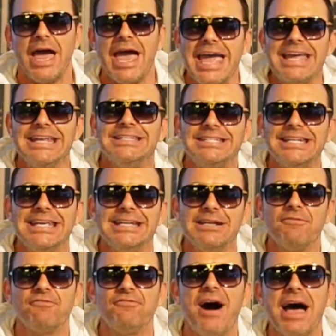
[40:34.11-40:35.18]
18
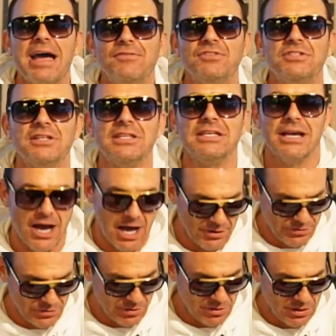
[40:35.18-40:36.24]
and 5 to the
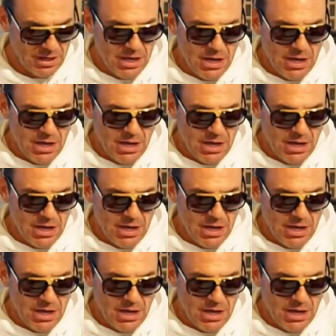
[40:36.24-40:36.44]
under.